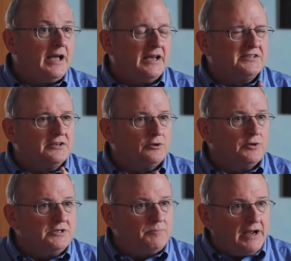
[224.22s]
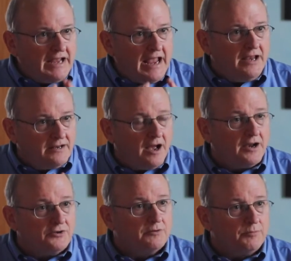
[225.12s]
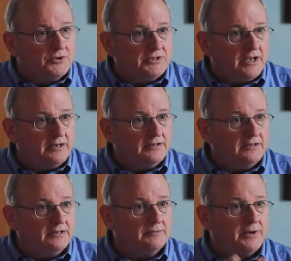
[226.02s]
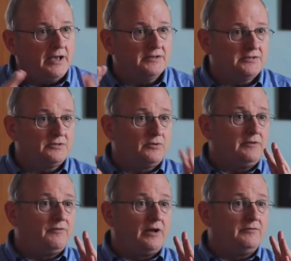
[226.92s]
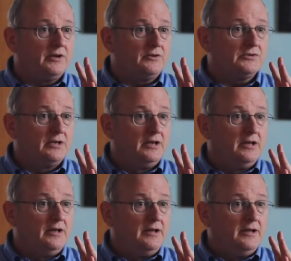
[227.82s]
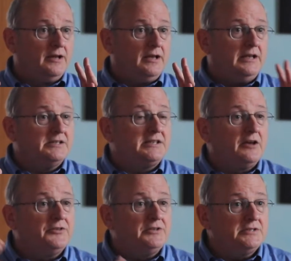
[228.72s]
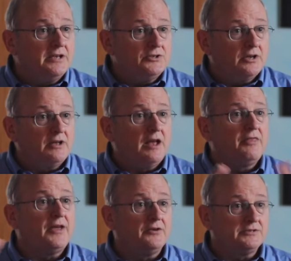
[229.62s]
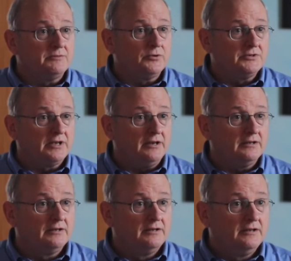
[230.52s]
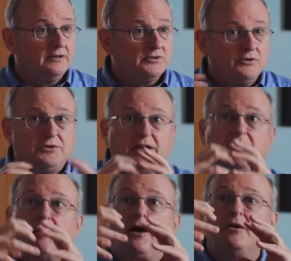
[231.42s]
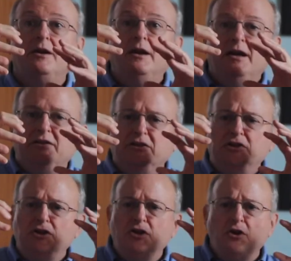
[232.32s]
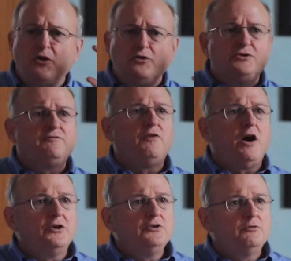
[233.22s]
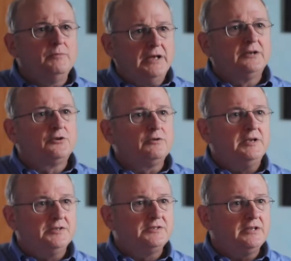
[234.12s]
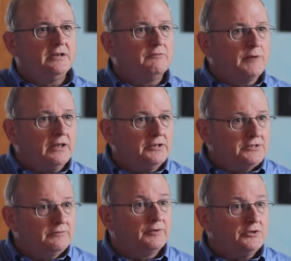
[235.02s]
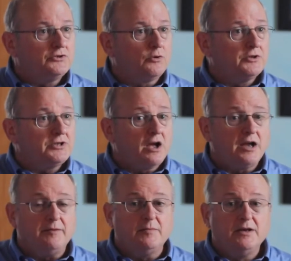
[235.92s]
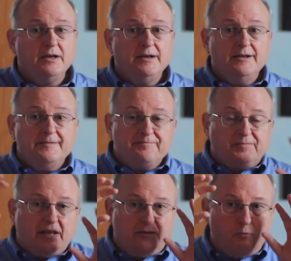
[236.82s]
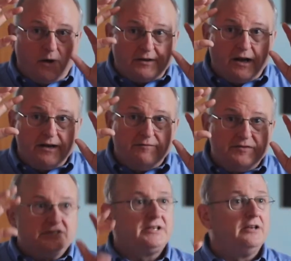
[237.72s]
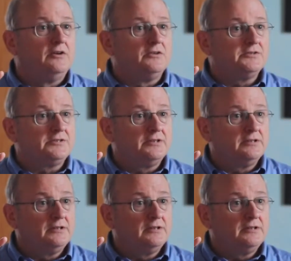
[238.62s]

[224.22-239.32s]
has increased by 800% in the past 25 years. In Southeast Asia, 1,000%. So you think about the huge volume increase in a relatively short time, and what kind of skills,